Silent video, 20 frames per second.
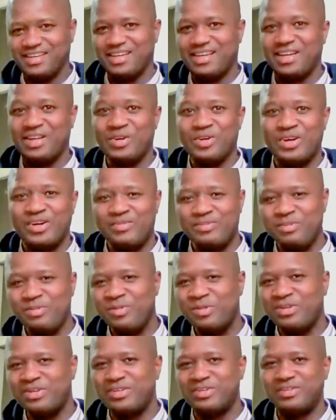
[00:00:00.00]
Hello
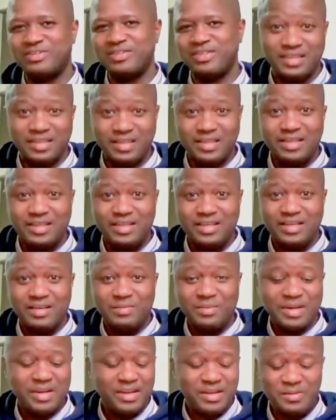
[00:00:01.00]
everyone,
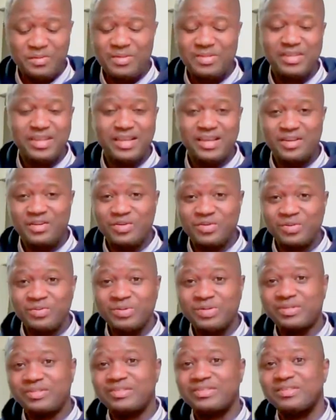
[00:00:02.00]
my name is Andrew
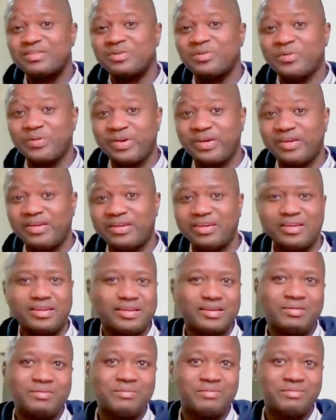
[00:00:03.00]
Benson Greene and
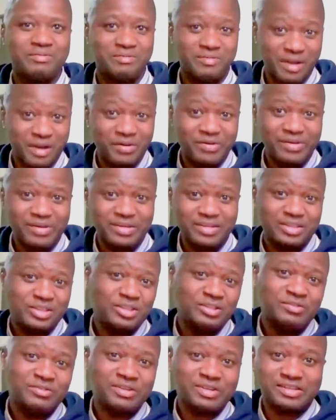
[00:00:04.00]
I'm founder and
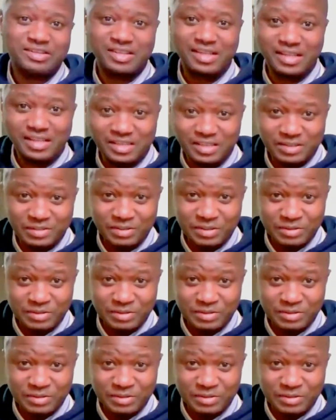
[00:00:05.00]
chief executive